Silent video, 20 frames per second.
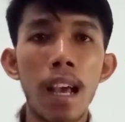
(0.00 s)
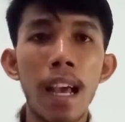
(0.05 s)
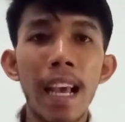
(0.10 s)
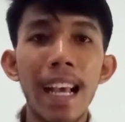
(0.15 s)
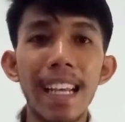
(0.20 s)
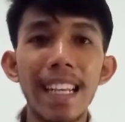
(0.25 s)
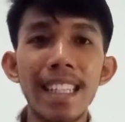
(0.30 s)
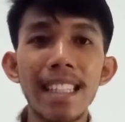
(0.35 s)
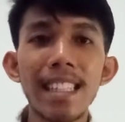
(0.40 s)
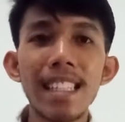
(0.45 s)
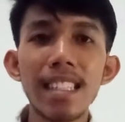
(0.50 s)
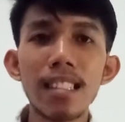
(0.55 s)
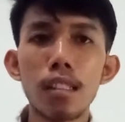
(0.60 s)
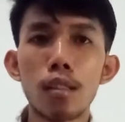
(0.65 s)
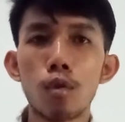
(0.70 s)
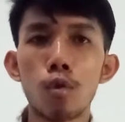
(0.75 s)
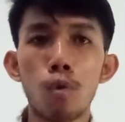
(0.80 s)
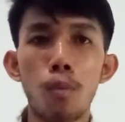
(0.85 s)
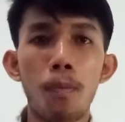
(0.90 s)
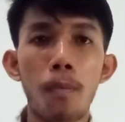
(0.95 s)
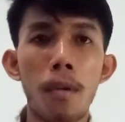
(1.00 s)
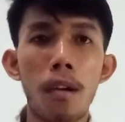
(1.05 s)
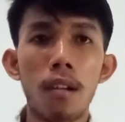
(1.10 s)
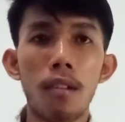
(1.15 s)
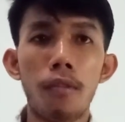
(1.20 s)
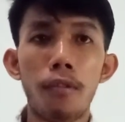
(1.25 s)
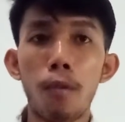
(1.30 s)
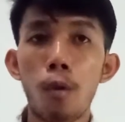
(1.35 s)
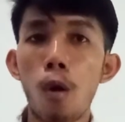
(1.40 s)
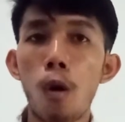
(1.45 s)
it is
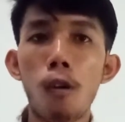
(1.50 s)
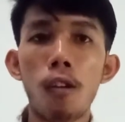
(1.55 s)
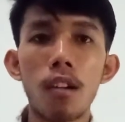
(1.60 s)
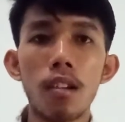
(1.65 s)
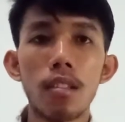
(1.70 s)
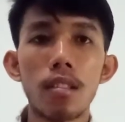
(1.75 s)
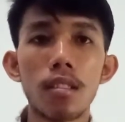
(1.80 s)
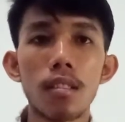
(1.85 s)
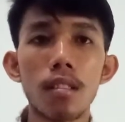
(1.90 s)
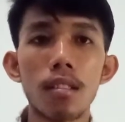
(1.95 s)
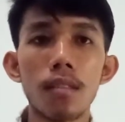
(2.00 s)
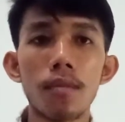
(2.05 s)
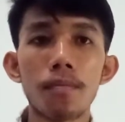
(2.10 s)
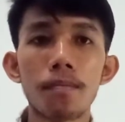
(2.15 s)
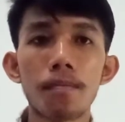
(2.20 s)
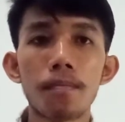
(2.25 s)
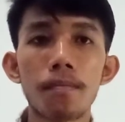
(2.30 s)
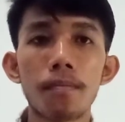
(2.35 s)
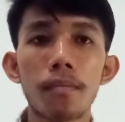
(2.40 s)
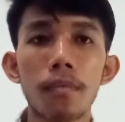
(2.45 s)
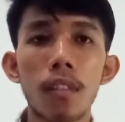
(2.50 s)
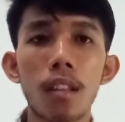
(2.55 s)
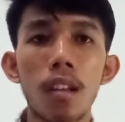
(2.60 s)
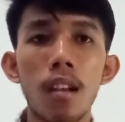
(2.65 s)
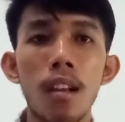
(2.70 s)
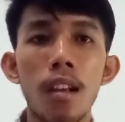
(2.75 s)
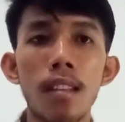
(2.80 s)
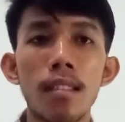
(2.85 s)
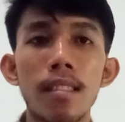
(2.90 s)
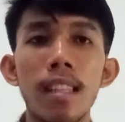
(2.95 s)
superfluous.
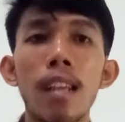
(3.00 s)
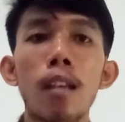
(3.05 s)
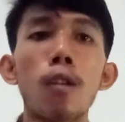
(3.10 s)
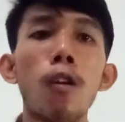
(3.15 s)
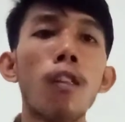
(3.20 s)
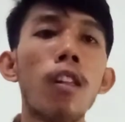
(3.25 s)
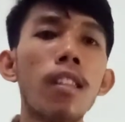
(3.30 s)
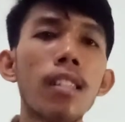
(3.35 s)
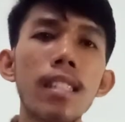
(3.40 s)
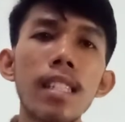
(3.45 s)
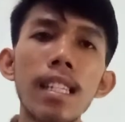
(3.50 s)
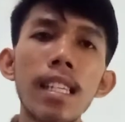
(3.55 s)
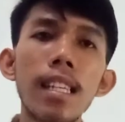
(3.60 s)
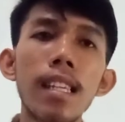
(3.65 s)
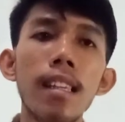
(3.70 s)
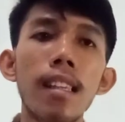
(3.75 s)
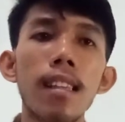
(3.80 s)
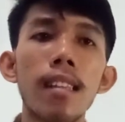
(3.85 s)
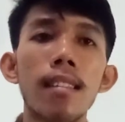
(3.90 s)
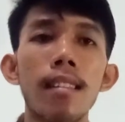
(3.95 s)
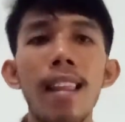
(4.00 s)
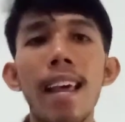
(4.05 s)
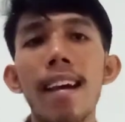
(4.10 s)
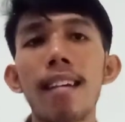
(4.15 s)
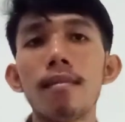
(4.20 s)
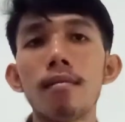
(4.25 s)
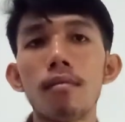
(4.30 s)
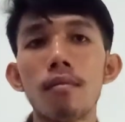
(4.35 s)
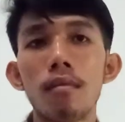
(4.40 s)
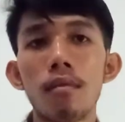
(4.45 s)
Psychology, then,
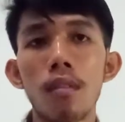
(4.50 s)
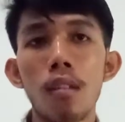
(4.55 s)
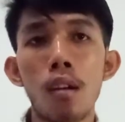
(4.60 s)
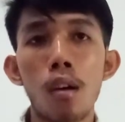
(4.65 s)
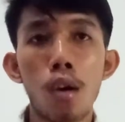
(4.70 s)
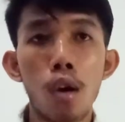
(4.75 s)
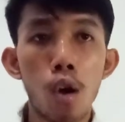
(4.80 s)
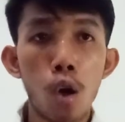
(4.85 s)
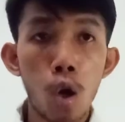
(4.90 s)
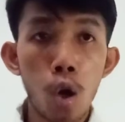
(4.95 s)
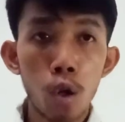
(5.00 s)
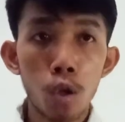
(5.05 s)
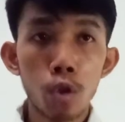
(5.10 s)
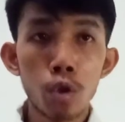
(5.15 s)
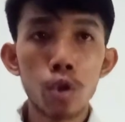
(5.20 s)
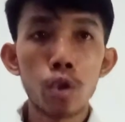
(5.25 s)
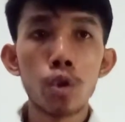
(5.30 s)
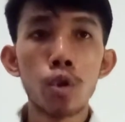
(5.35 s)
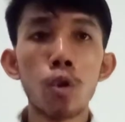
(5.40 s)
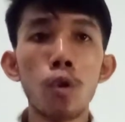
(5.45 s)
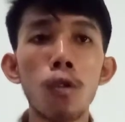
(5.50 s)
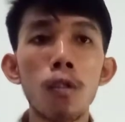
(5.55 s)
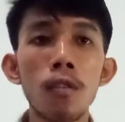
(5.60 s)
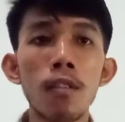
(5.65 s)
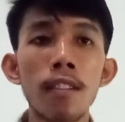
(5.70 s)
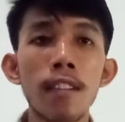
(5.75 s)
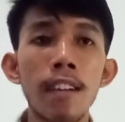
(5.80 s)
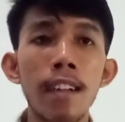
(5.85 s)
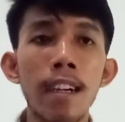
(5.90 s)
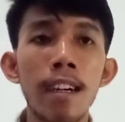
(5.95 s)
should
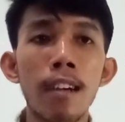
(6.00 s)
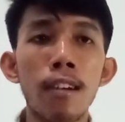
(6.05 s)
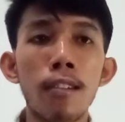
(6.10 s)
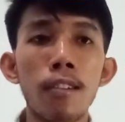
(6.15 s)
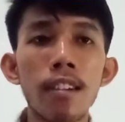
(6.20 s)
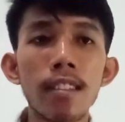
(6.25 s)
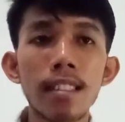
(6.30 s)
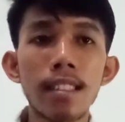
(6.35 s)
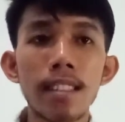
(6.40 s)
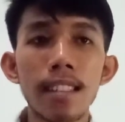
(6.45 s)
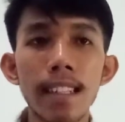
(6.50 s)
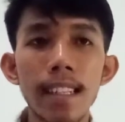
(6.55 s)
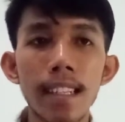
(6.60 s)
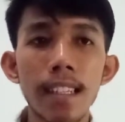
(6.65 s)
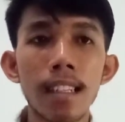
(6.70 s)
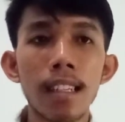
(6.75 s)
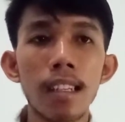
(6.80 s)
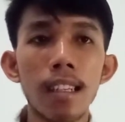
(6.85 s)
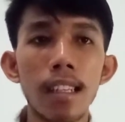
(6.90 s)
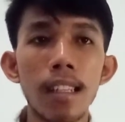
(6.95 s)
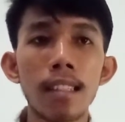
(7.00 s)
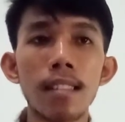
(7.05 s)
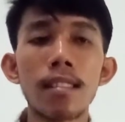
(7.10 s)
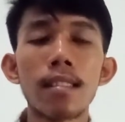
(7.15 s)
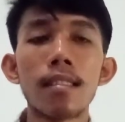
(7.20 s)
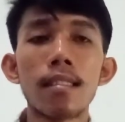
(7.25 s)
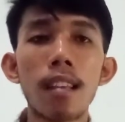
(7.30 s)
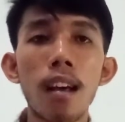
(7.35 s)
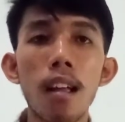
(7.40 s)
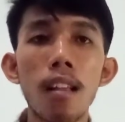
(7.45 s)
restrict
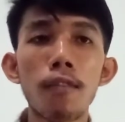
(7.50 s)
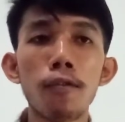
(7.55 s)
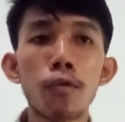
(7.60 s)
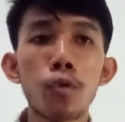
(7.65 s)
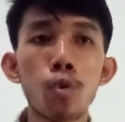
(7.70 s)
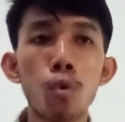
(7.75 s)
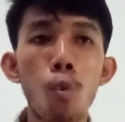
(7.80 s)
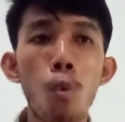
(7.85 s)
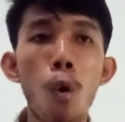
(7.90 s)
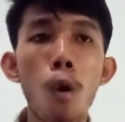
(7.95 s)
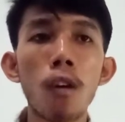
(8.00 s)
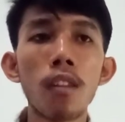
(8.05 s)
itself to what